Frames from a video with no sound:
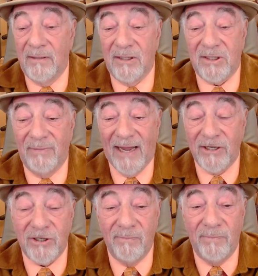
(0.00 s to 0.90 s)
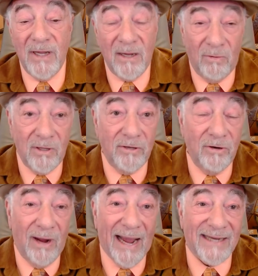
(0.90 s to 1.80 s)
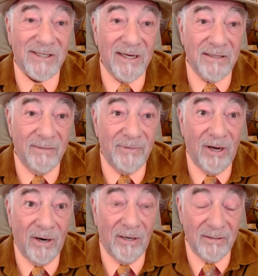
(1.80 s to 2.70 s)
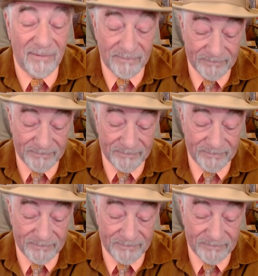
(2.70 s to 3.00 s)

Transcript: There's some ancient being within you asking to be heard.